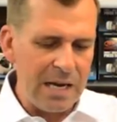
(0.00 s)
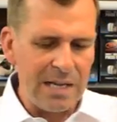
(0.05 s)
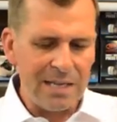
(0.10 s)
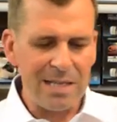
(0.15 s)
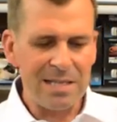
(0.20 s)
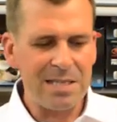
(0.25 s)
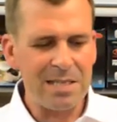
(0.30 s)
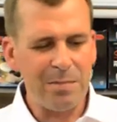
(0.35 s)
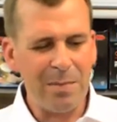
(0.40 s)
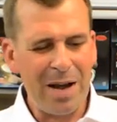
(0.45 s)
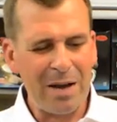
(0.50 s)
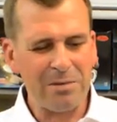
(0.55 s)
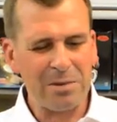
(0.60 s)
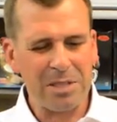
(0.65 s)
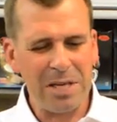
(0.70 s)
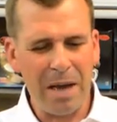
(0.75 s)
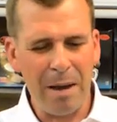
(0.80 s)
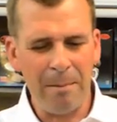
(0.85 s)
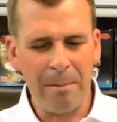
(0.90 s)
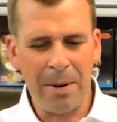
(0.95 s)
This is about
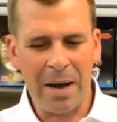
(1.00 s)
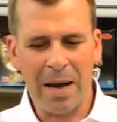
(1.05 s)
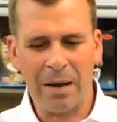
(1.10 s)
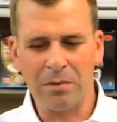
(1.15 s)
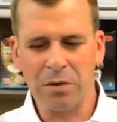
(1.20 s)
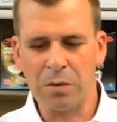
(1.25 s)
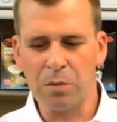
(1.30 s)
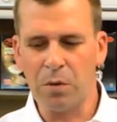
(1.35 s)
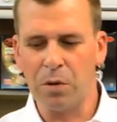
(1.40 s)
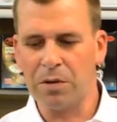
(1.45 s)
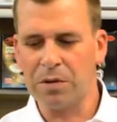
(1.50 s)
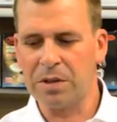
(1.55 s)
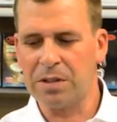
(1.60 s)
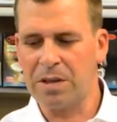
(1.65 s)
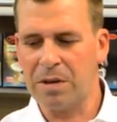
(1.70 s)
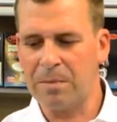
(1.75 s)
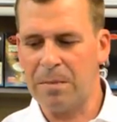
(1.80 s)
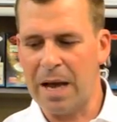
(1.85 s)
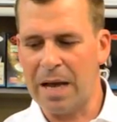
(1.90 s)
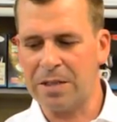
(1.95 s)
£10 more
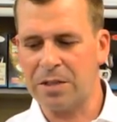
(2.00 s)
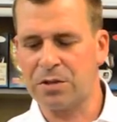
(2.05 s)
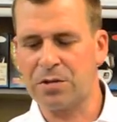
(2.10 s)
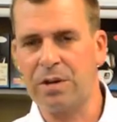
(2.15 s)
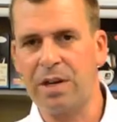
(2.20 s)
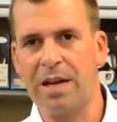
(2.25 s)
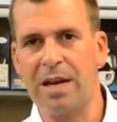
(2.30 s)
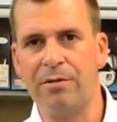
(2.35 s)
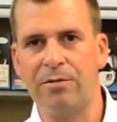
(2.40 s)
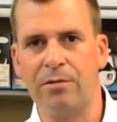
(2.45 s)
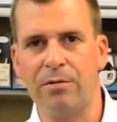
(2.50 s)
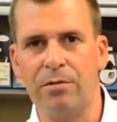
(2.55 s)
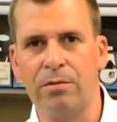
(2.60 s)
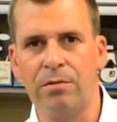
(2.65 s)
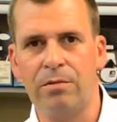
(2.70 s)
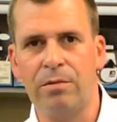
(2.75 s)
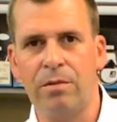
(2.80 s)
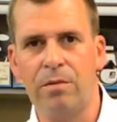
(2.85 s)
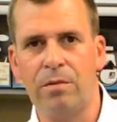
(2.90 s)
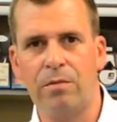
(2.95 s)
than your entry
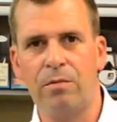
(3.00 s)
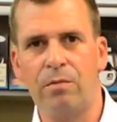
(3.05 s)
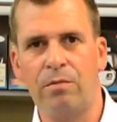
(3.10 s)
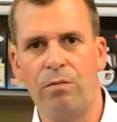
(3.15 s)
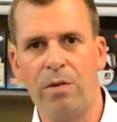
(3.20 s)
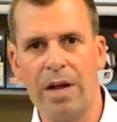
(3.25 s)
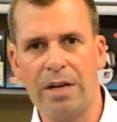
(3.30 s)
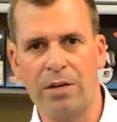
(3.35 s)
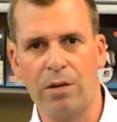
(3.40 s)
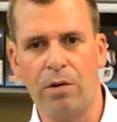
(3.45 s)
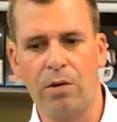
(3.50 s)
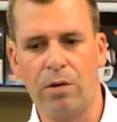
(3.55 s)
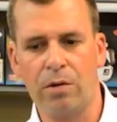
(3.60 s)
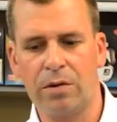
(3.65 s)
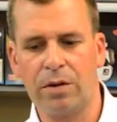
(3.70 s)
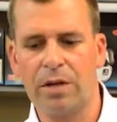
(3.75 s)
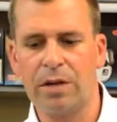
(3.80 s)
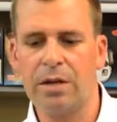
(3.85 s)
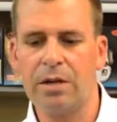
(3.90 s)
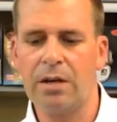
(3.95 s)
level
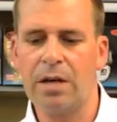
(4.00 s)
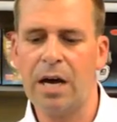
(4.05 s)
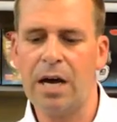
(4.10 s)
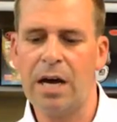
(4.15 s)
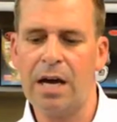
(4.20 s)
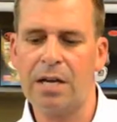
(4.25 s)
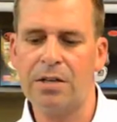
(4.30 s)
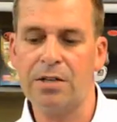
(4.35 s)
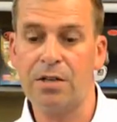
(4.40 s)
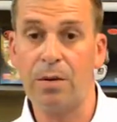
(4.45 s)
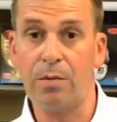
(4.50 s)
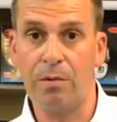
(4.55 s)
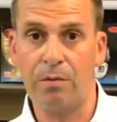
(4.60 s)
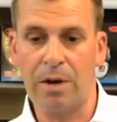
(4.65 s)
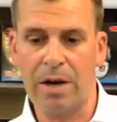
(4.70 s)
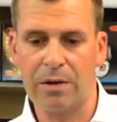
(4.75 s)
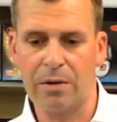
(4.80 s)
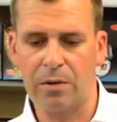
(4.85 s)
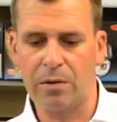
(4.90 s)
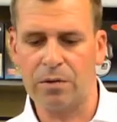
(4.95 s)
Redhawk, Super
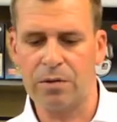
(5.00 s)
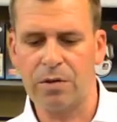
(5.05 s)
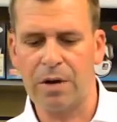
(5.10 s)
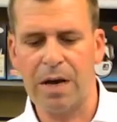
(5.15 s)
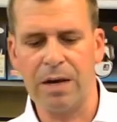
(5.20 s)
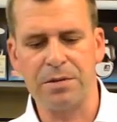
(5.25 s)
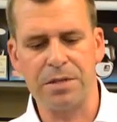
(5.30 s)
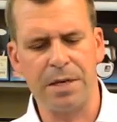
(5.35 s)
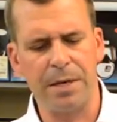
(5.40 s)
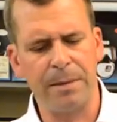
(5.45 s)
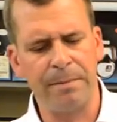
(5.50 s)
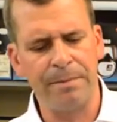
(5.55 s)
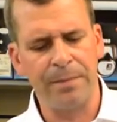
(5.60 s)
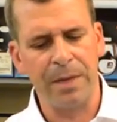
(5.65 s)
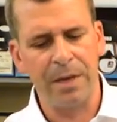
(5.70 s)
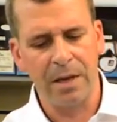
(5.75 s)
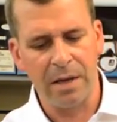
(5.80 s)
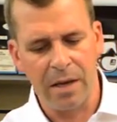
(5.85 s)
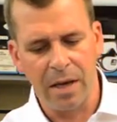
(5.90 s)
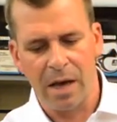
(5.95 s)
Redhawk trouser,
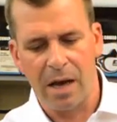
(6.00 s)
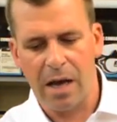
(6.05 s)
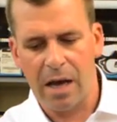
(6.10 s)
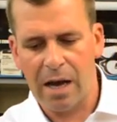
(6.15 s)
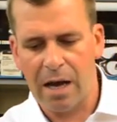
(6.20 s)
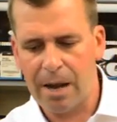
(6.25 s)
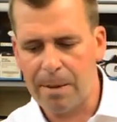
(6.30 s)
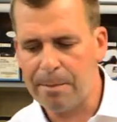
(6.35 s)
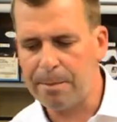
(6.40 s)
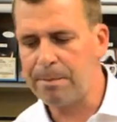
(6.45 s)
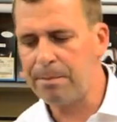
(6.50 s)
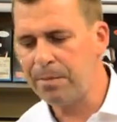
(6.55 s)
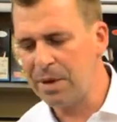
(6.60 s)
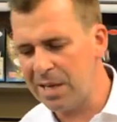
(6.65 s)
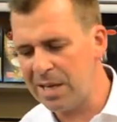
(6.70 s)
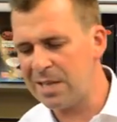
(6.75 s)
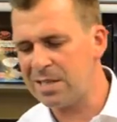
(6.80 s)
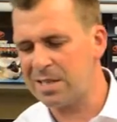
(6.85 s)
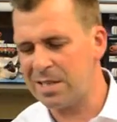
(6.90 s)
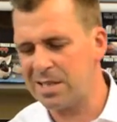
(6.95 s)

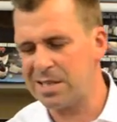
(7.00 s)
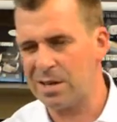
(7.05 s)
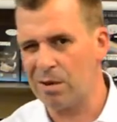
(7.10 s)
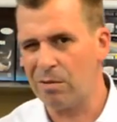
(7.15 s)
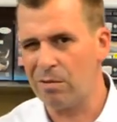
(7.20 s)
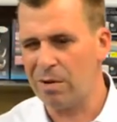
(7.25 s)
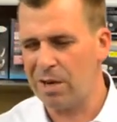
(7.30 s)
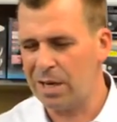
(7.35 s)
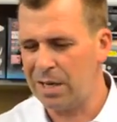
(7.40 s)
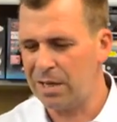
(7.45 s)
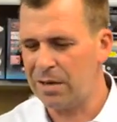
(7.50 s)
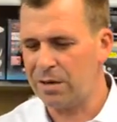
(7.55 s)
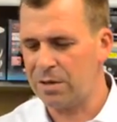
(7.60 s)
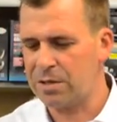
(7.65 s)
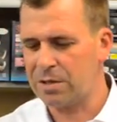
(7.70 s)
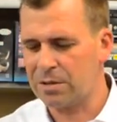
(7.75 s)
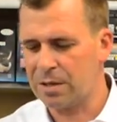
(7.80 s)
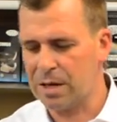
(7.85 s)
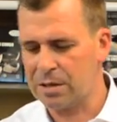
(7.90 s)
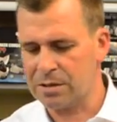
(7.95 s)
but it's a really
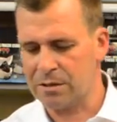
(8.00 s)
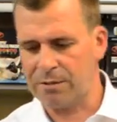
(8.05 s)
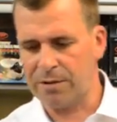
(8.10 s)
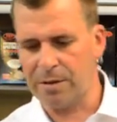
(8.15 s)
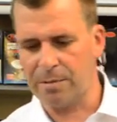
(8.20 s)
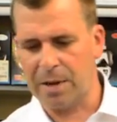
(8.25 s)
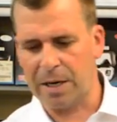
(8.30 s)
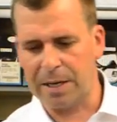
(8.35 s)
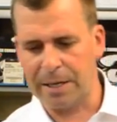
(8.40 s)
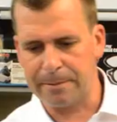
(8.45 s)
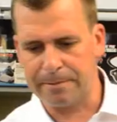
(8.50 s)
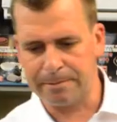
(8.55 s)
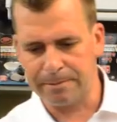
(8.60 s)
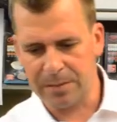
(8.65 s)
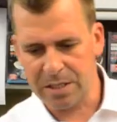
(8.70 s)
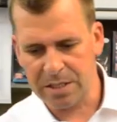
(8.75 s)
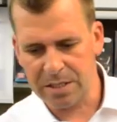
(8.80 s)
nice trouser for the money.